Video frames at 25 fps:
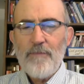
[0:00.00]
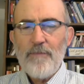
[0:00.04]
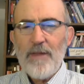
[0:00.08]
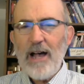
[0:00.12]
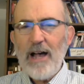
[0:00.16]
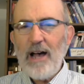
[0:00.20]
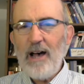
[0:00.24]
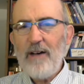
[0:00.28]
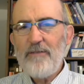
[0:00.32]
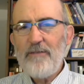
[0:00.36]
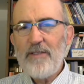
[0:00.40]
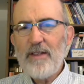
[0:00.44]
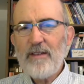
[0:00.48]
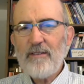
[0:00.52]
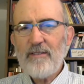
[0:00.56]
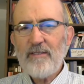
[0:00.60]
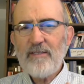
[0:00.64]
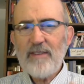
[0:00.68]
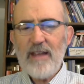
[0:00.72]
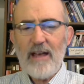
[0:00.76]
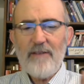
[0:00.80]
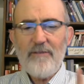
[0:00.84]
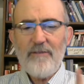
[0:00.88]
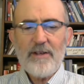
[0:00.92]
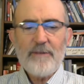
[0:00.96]
"Of the
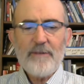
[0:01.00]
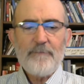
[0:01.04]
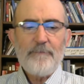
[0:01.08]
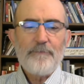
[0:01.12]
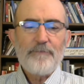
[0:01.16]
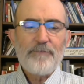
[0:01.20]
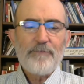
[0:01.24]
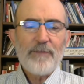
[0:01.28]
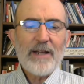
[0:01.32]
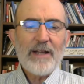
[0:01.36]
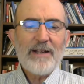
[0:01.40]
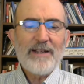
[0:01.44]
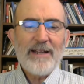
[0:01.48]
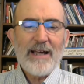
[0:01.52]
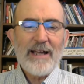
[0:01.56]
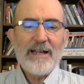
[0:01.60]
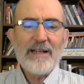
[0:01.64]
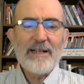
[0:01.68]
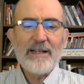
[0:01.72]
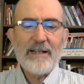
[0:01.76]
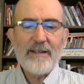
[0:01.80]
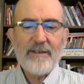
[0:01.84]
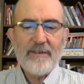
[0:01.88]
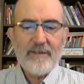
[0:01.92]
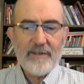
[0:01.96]
seven
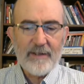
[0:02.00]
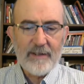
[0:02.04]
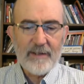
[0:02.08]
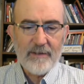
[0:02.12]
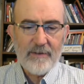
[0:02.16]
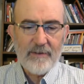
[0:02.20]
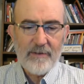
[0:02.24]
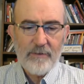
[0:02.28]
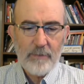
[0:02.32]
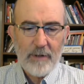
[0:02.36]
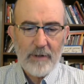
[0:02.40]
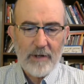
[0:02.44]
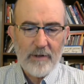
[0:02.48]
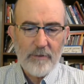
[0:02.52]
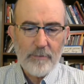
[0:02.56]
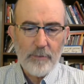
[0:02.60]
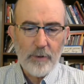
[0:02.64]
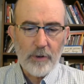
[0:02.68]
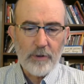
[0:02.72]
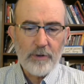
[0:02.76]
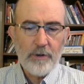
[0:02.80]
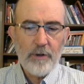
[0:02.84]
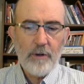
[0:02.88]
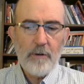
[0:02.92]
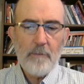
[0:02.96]
deadly sins," writes
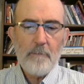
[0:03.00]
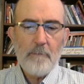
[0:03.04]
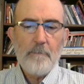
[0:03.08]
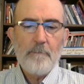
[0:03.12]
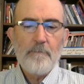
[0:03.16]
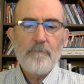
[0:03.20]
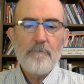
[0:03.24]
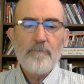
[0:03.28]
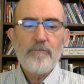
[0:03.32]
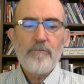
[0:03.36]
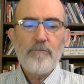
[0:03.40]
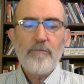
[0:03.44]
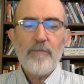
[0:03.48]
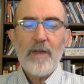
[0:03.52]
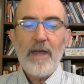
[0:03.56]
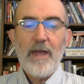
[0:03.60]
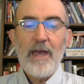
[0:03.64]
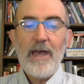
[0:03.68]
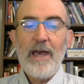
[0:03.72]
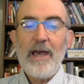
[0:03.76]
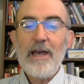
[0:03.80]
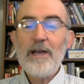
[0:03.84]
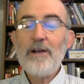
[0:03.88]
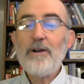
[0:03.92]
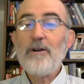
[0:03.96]
Buchner,
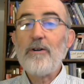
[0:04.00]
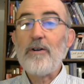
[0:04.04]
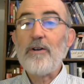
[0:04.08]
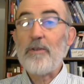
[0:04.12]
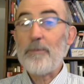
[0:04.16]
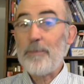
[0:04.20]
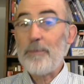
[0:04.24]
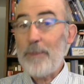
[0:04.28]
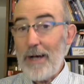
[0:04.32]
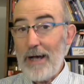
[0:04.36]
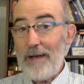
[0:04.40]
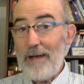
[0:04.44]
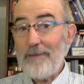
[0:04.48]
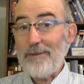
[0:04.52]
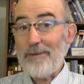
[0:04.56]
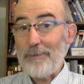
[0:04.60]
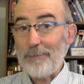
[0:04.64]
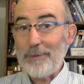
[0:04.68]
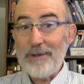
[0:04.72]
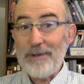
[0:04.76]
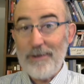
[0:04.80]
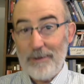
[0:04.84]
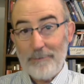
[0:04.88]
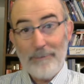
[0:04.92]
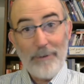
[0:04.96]
"anger is
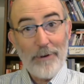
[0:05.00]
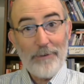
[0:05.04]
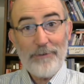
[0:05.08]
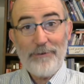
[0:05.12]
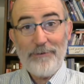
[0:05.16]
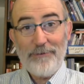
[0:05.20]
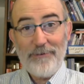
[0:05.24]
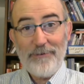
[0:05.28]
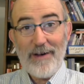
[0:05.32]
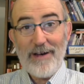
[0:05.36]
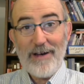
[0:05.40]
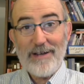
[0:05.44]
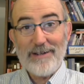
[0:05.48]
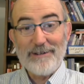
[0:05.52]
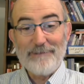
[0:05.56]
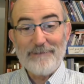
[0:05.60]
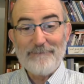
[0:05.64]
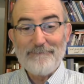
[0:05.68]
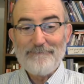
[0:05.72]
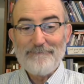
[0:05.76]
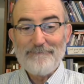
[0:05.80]
possibly the most fun.